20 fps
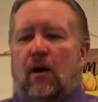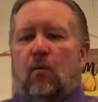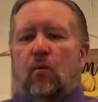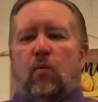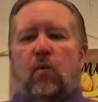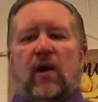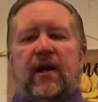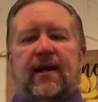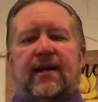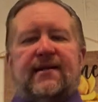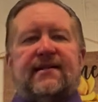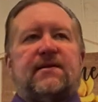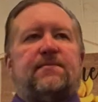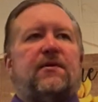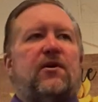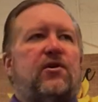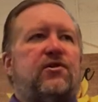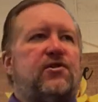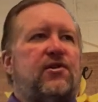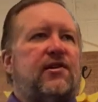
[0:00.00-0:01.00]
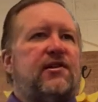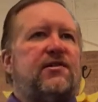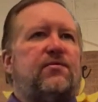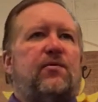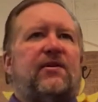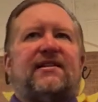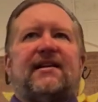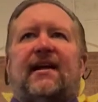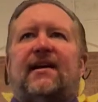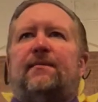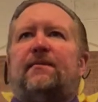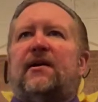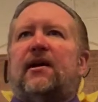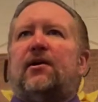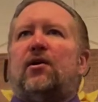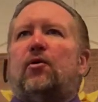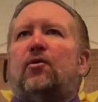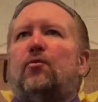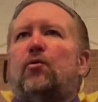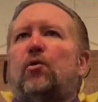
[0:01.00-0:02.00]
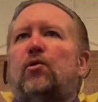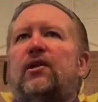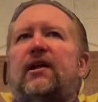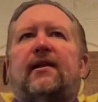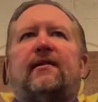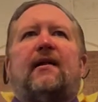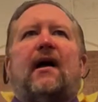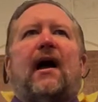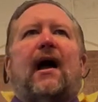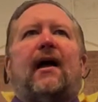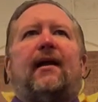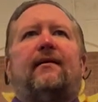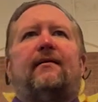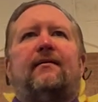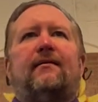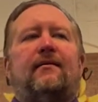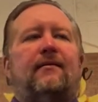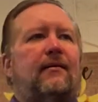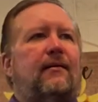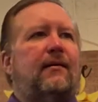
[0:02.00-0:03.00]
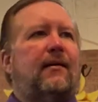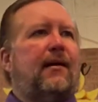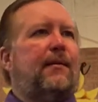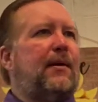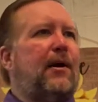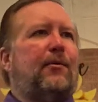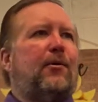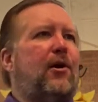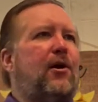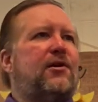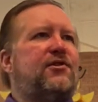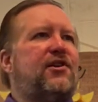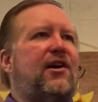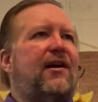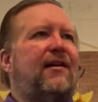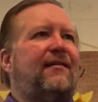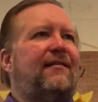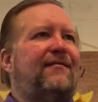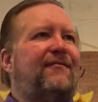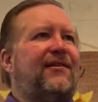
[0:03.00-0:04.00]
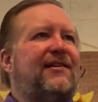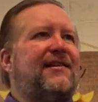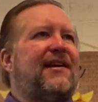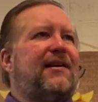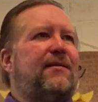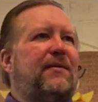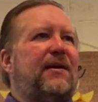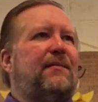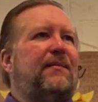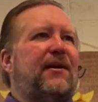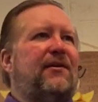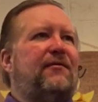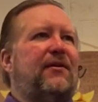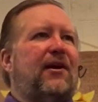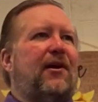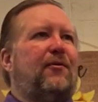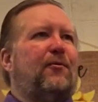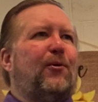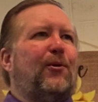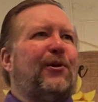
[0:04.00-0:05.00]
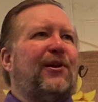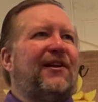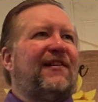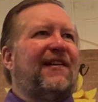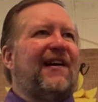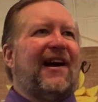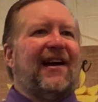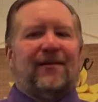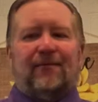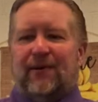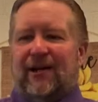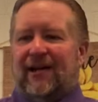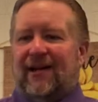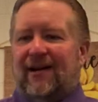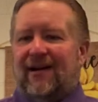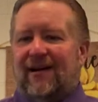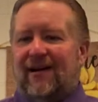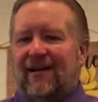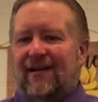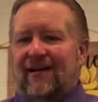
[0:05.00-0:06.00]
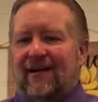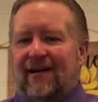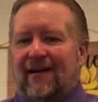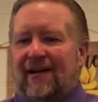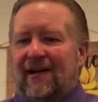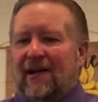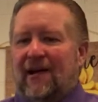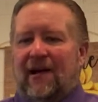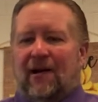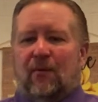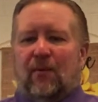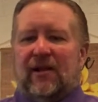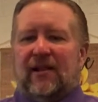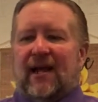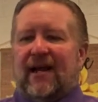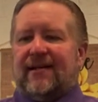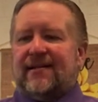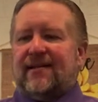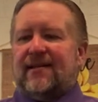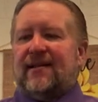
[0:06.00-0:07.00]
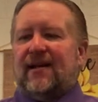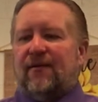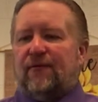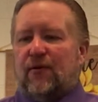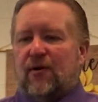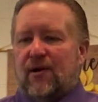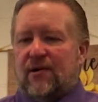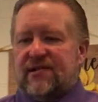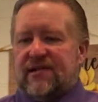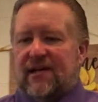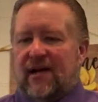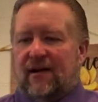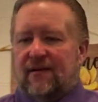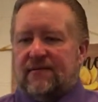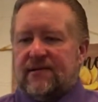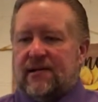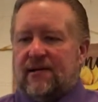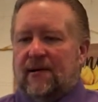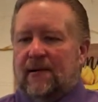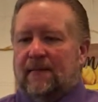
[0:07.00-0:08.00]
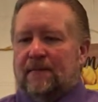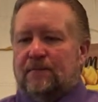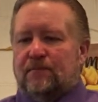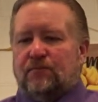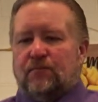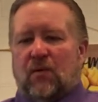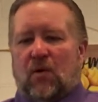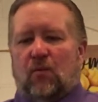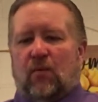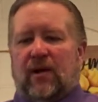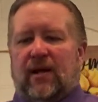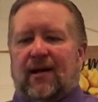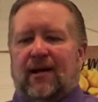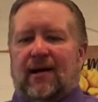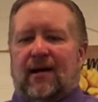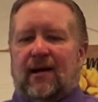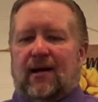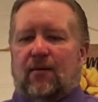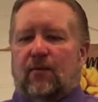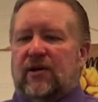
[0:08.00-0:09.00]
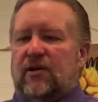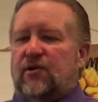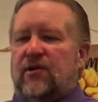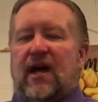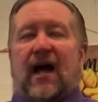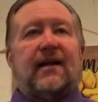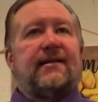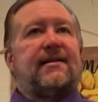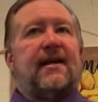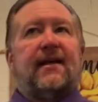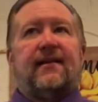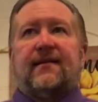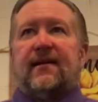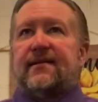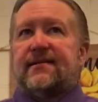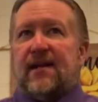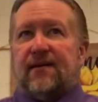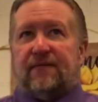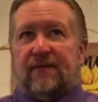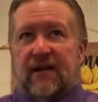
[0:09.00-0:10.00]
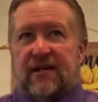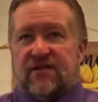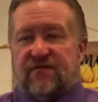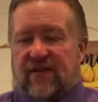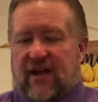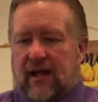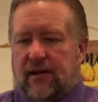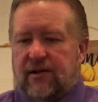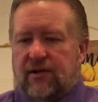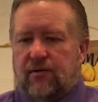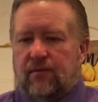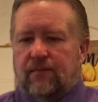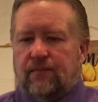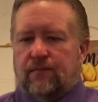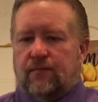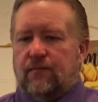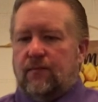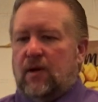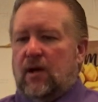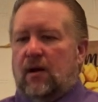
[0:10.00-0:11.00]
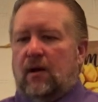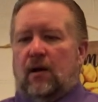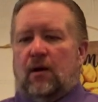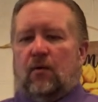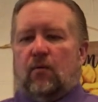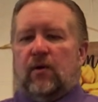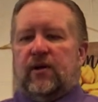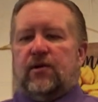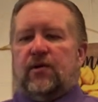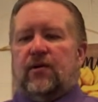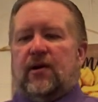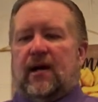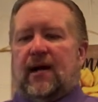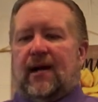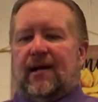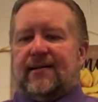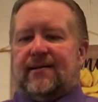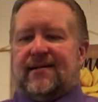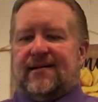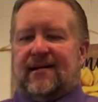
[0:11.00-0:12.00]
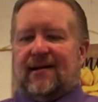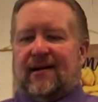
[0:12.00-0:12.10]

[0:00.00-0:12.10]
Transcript: We spiritualists, we tend to be an unruly lot. Am I wrong, John? We tend to be a bit of an unruly lot. We like to think for ourselves. We do not take things at face value. We do not